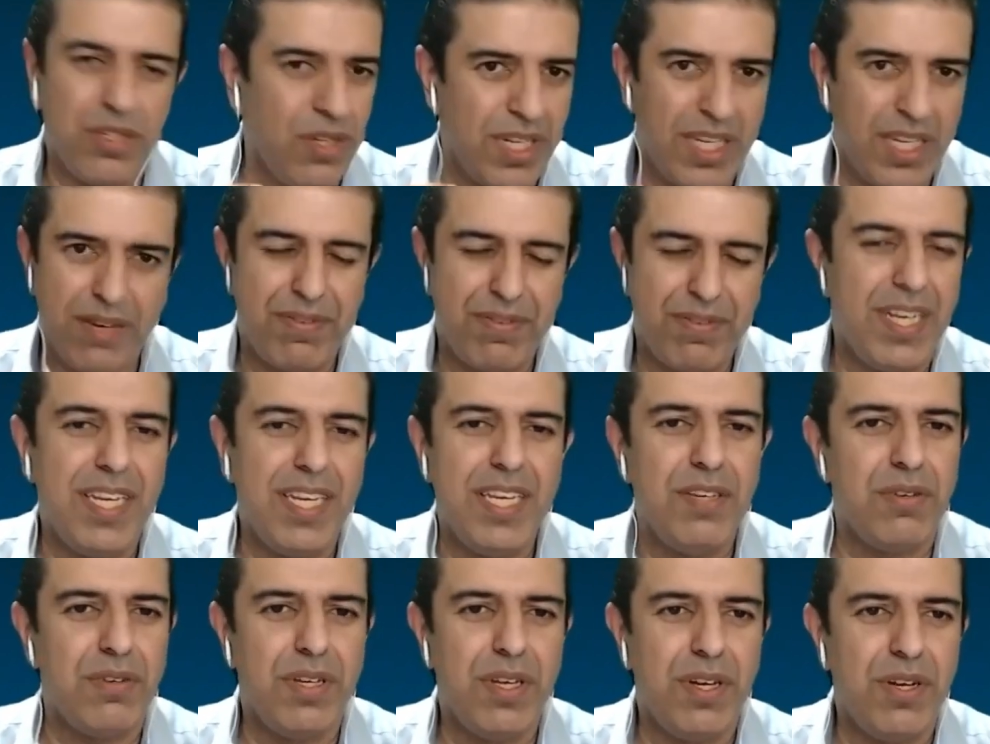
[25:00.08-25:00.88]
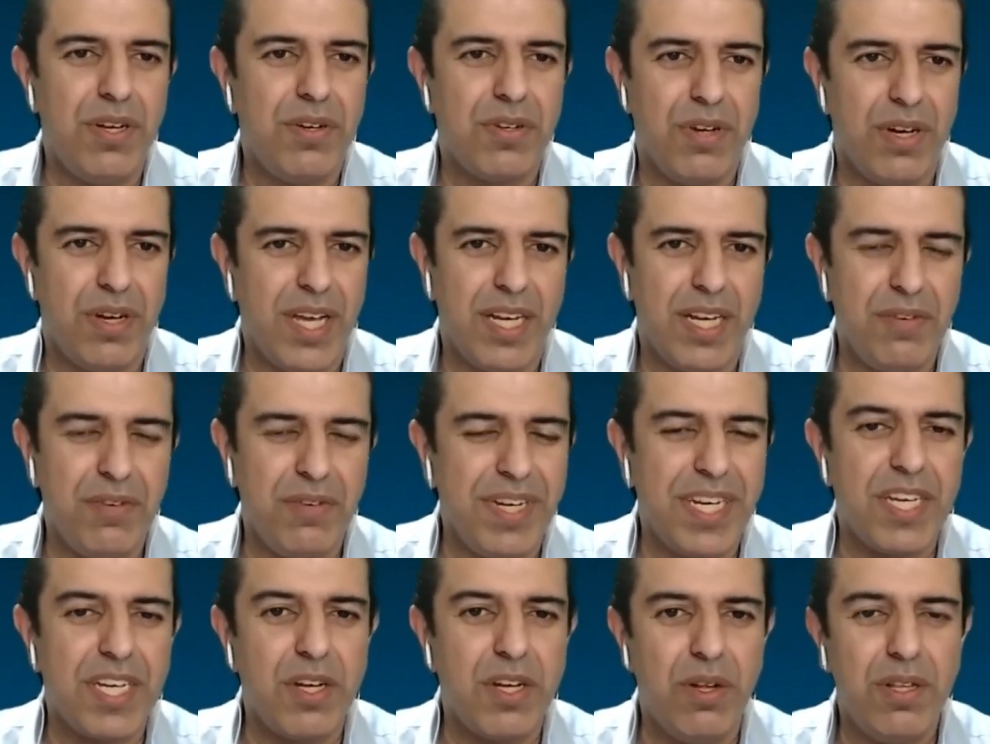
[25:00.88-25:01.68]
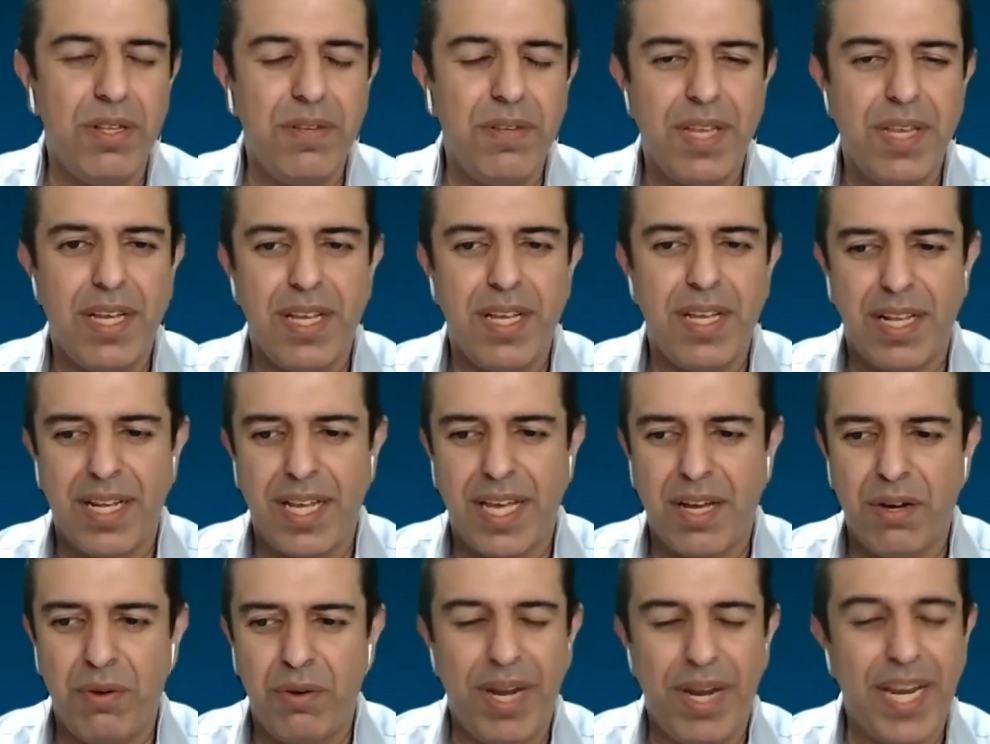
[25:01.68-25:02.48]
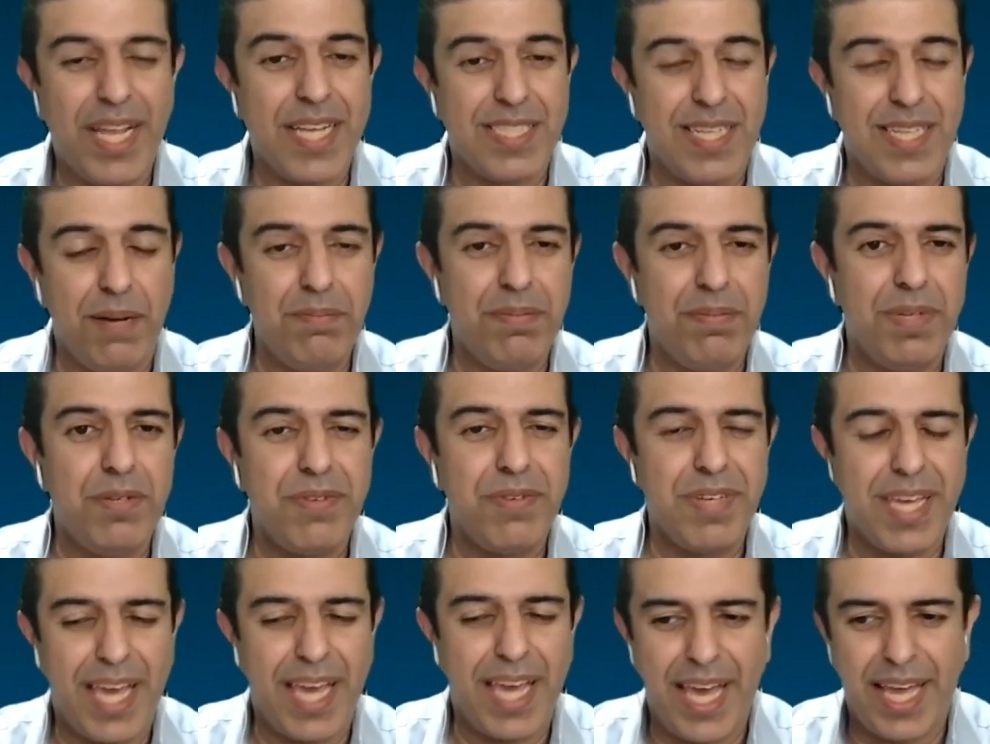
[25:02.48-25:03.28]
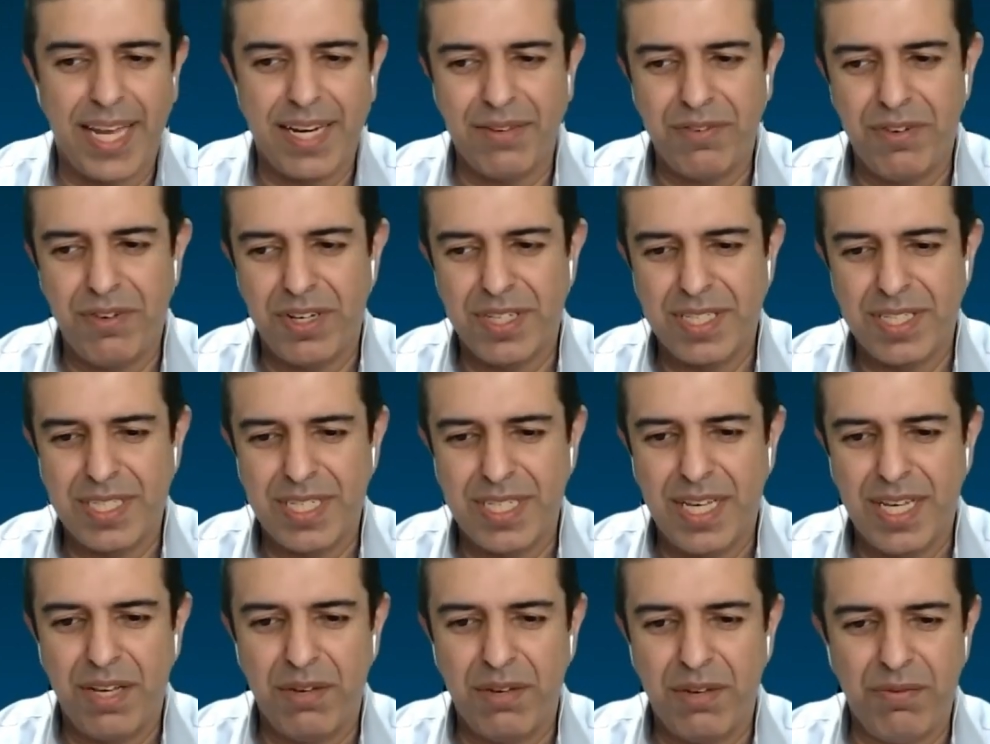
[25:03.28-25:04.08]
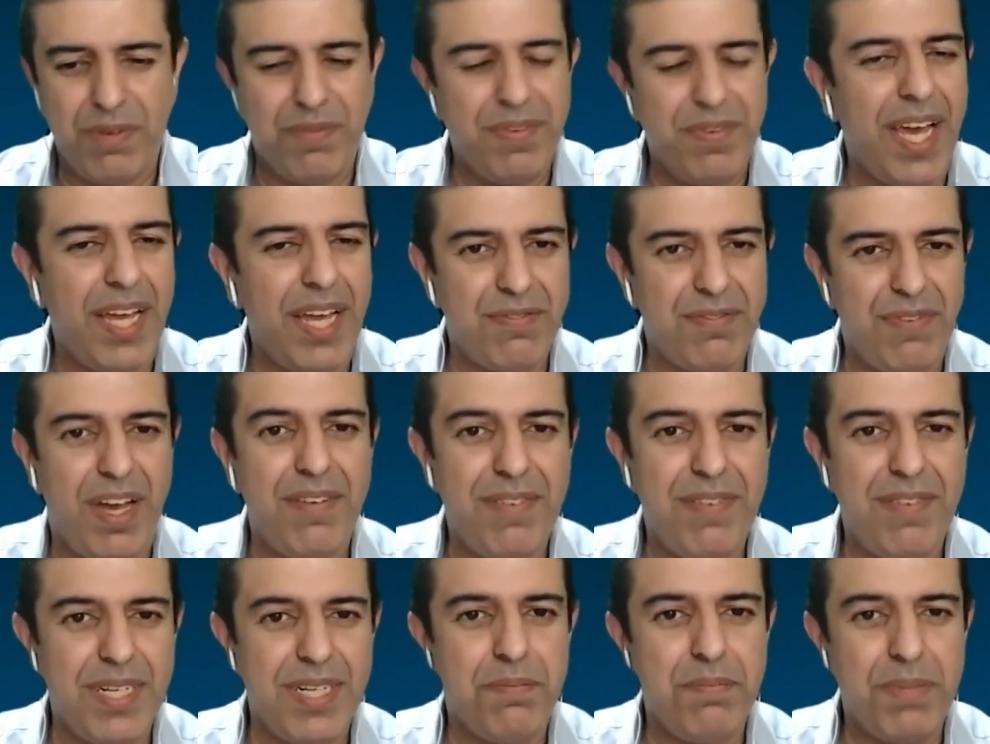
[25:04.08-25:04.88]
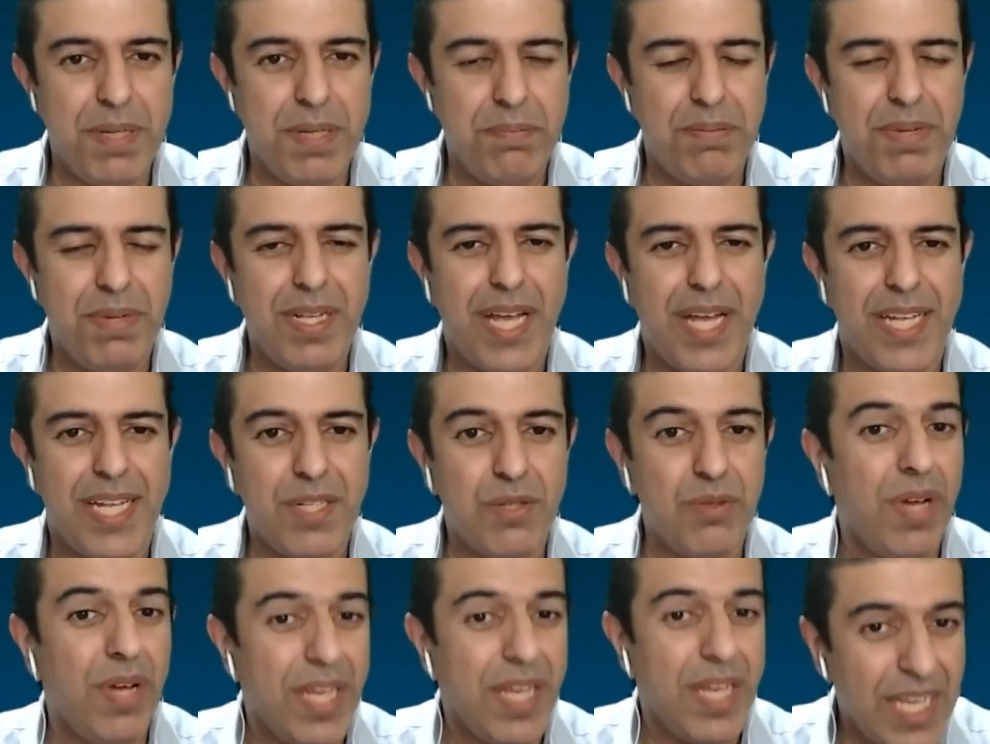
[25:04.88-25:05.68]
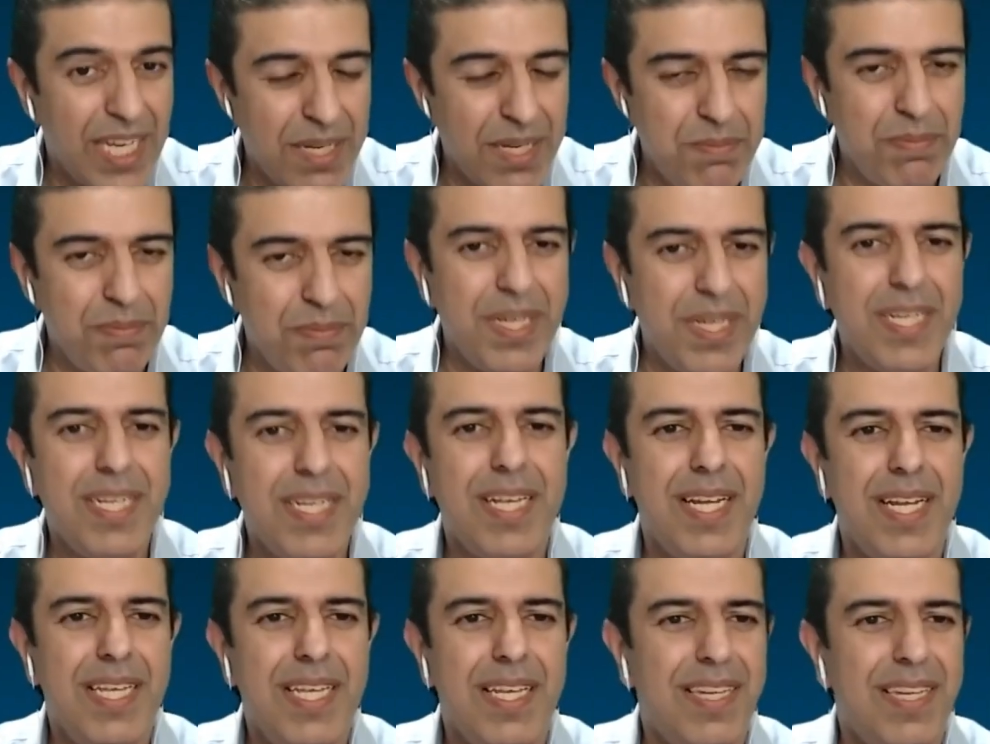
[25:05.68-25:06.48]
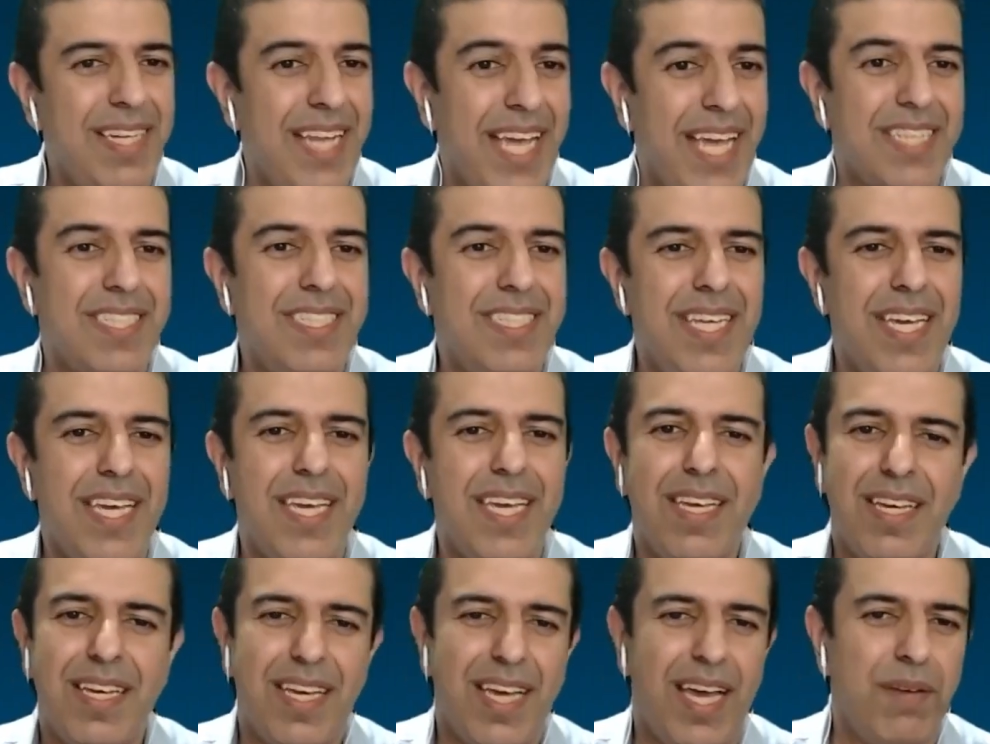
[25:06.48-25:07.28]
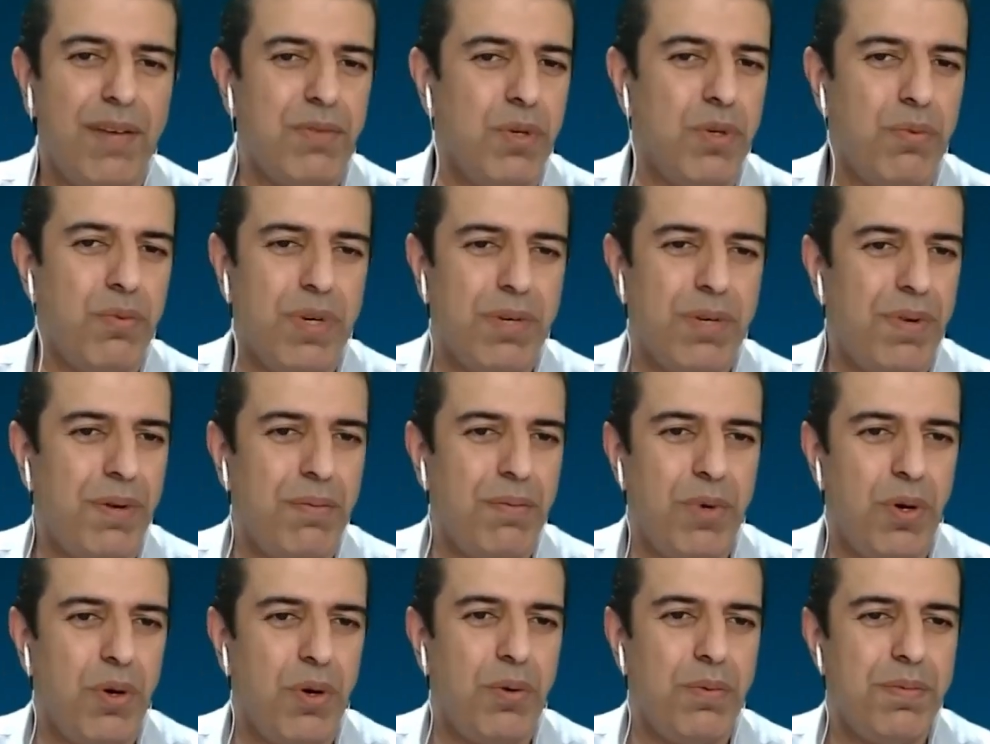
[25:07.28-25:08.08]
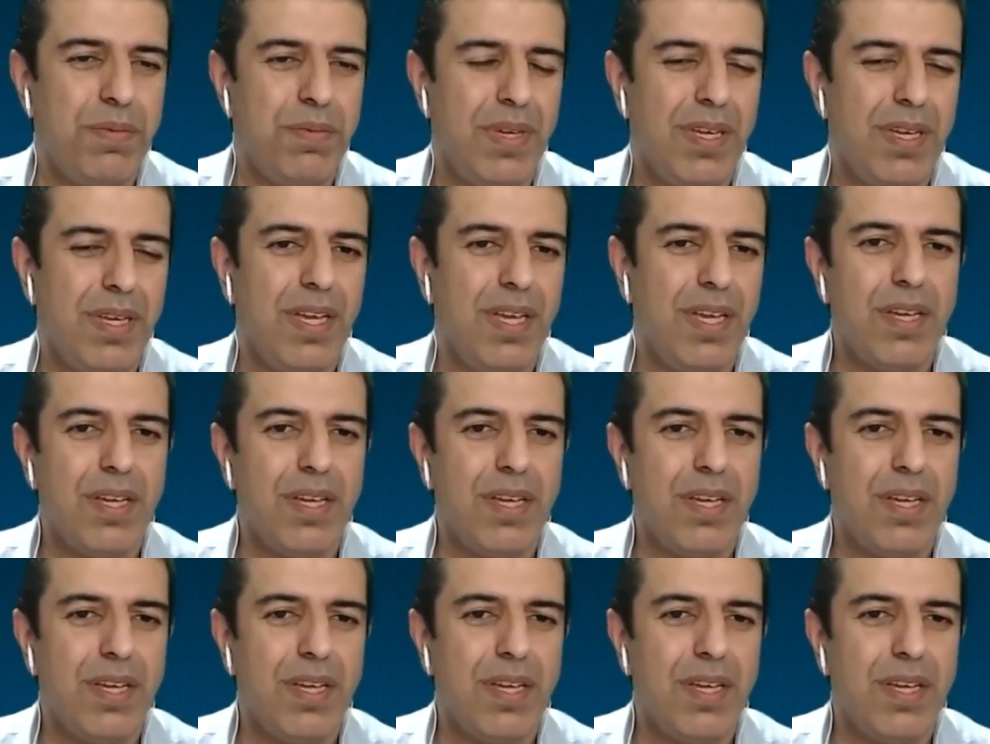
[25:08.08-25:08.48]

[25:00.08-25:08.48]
you're definitely at a winning goal. Like one example we had was when we had 500 people had to immediately next day have to work from home.